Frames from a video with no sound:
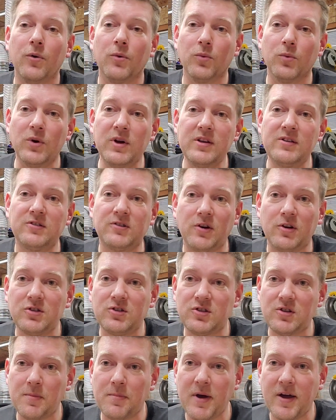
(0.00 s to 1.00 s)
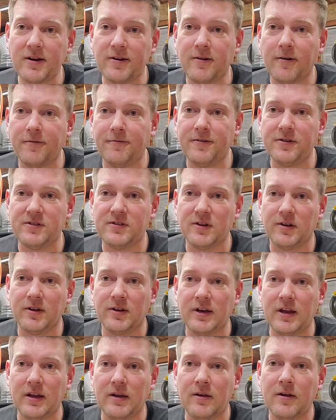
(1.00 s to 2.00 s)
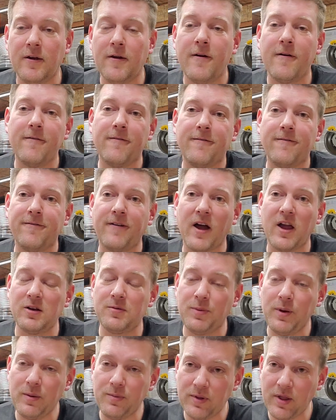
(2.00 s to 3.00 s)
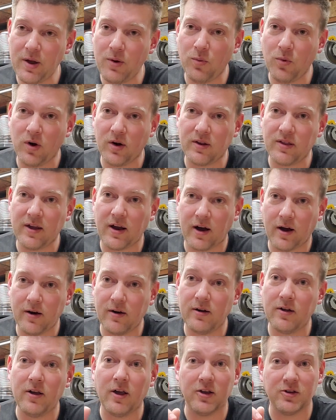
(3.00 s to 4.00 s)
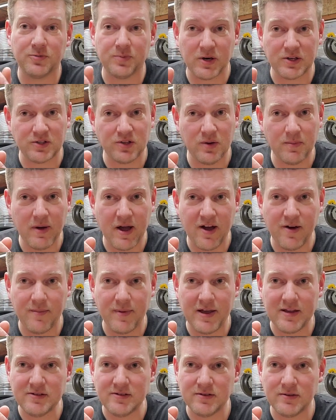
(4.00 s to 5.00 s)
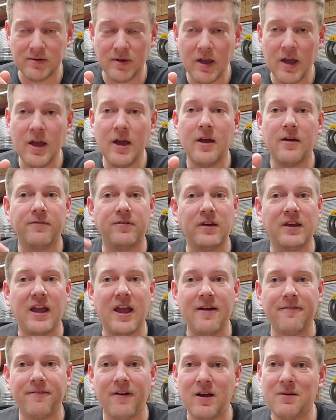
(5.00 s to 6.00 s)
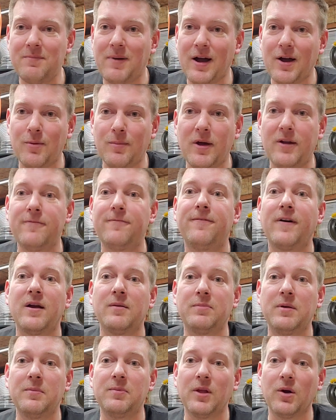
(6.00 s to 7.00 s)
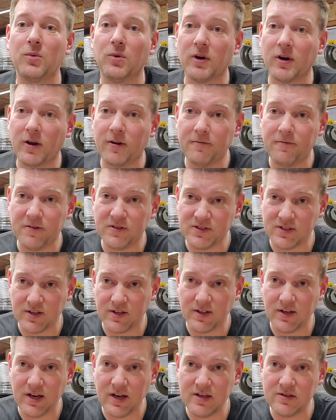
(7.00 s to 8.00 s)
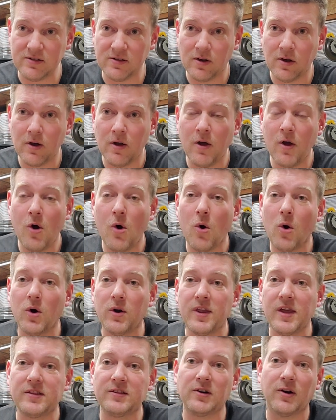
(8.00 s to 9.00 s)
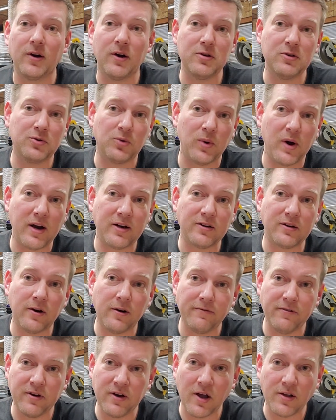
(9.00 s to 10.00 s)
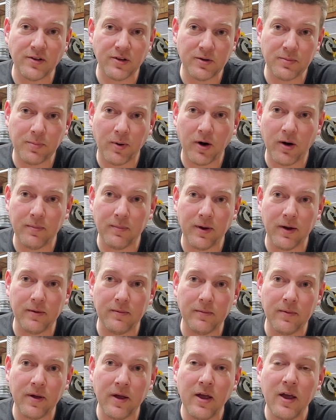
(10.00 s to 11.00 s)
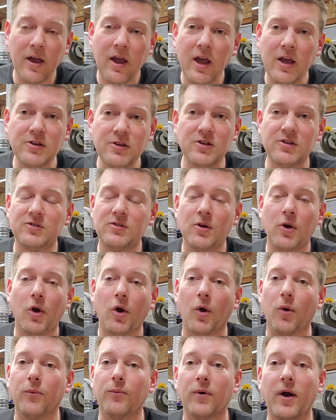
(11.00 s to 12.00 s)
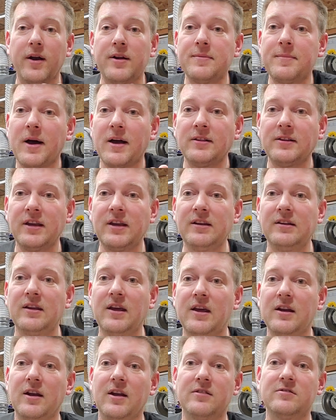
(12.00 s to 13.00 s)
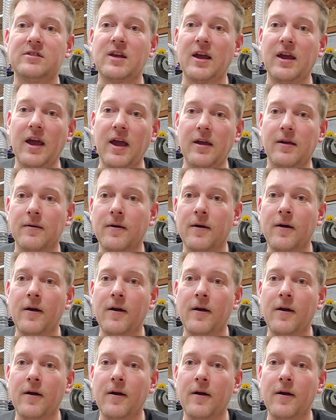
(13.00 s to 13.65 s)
Research the medical facility. Find people that work there, especially biomeds. If you can't find biomed, find people that work in facilities or that they're a director of another department and just write them on LinkedIn and say, hey,